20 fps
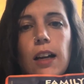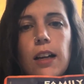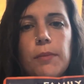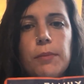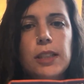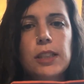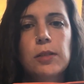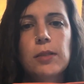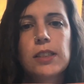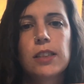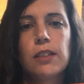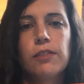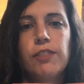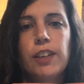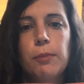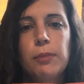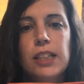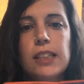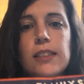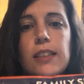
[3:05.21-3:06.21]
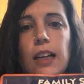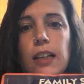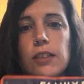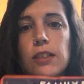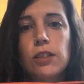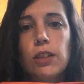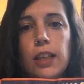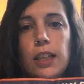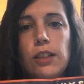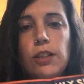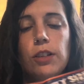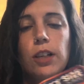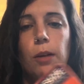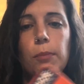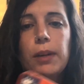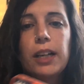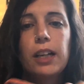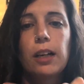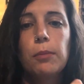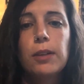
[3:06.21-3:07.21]
this one's a family size, so they do come
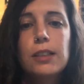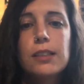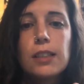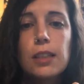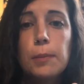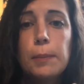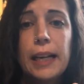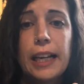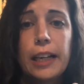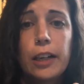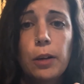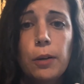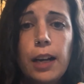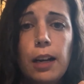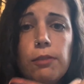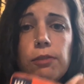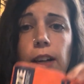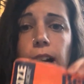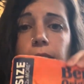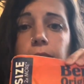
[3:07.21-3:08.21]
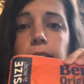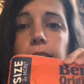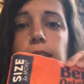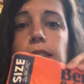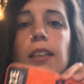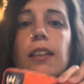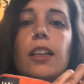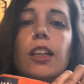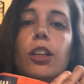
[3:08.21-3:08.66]
bigger, but it's the microwave rice.